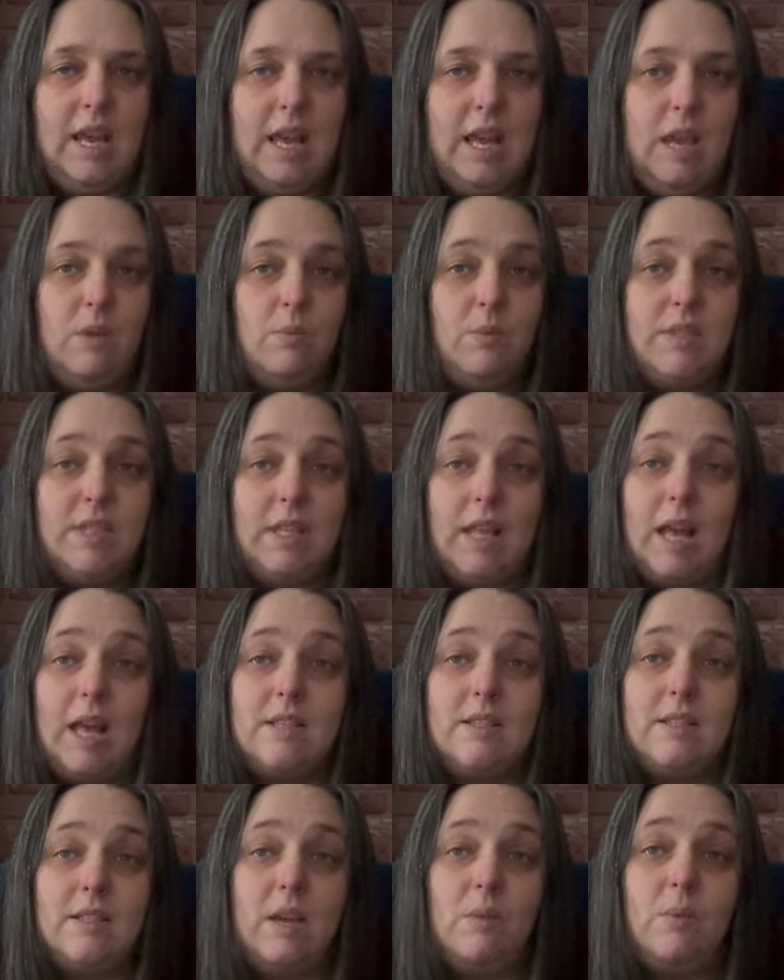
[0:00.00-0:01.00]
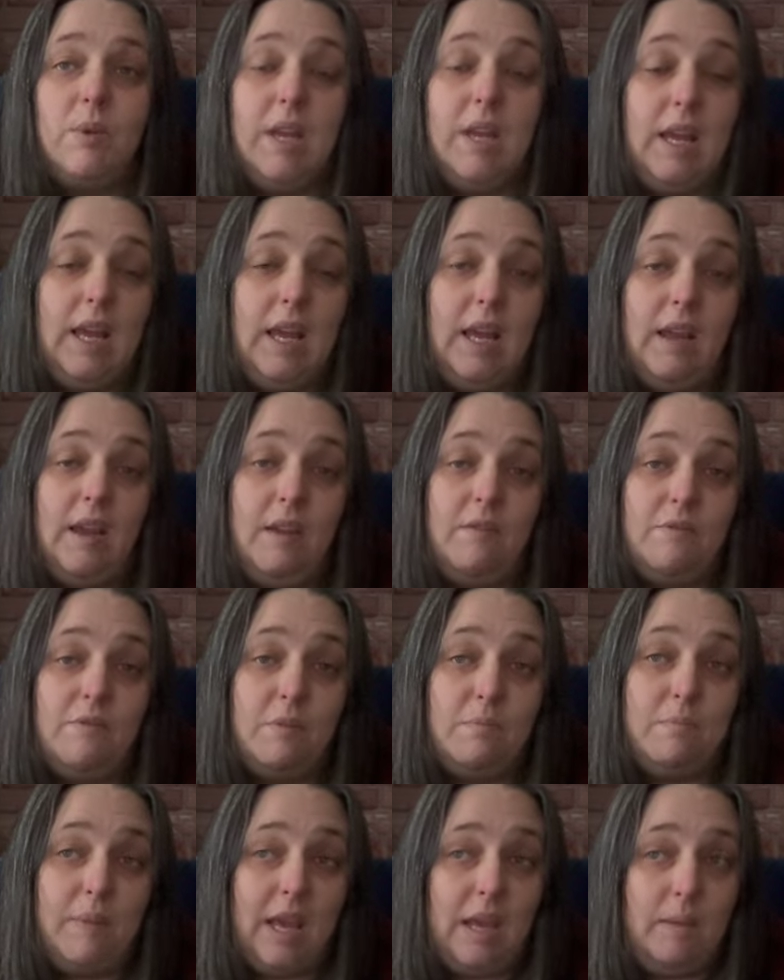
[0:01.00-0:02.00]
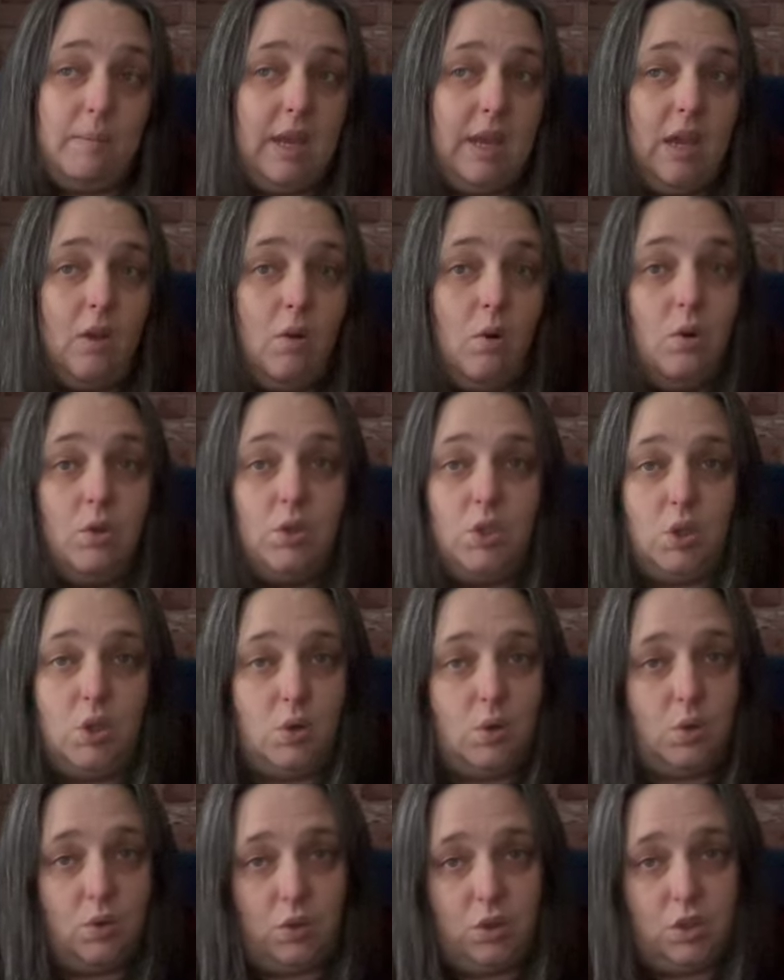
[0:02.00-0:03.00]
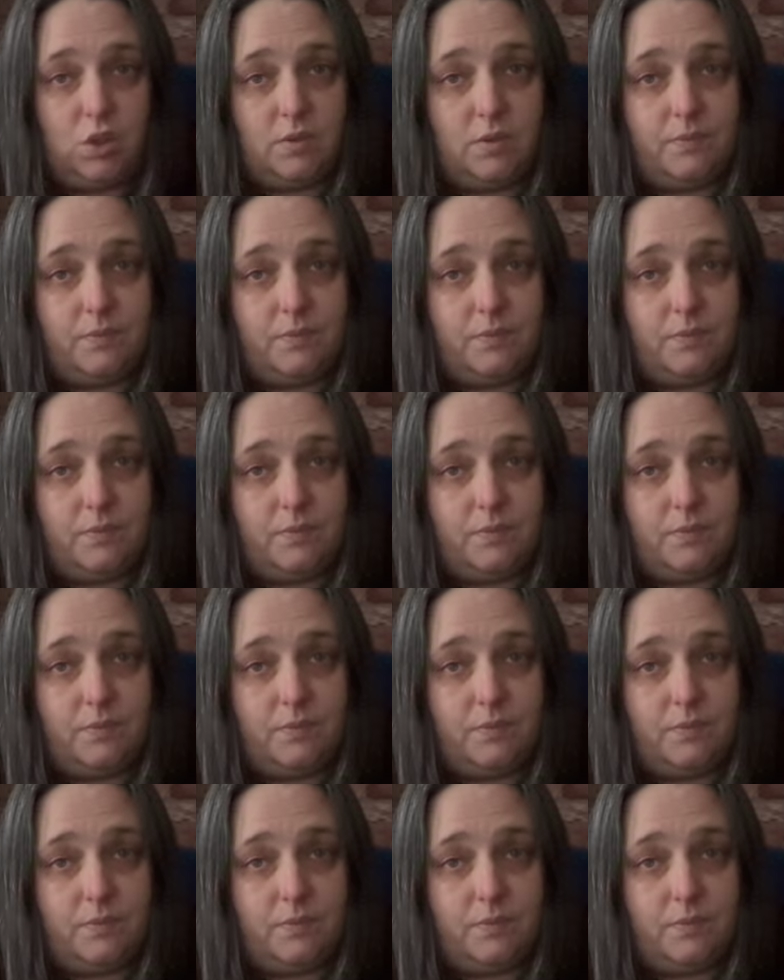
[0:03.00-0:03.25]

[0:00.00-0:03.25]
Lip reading: It was the last they would hear from Mamie or George.